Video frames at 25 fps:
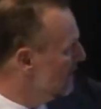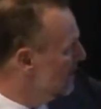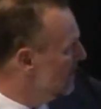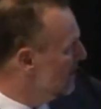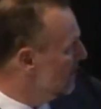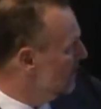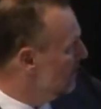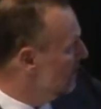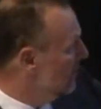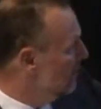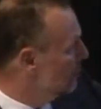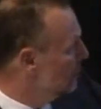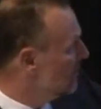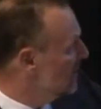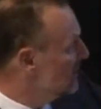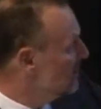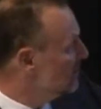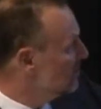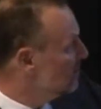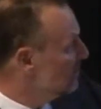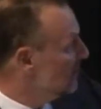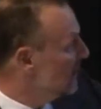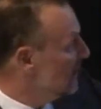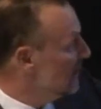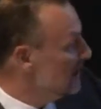
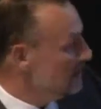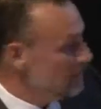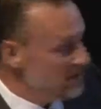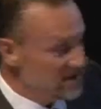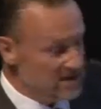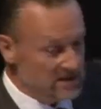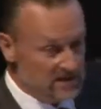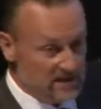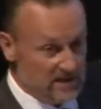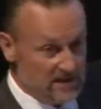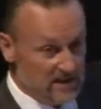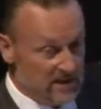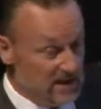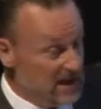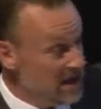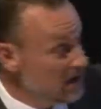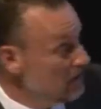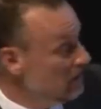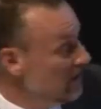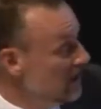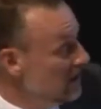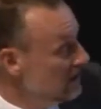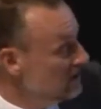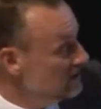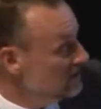Foundational elements and
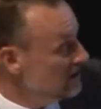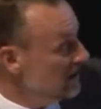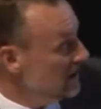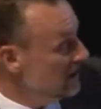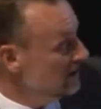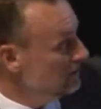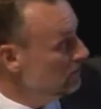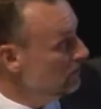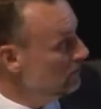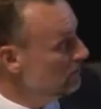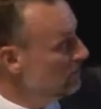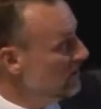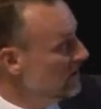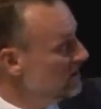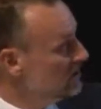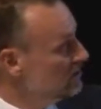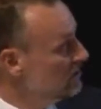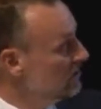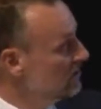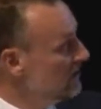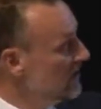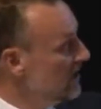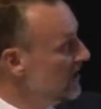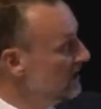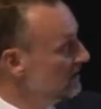enablers, I don't
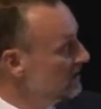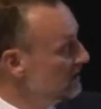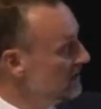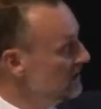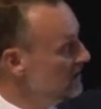mention that.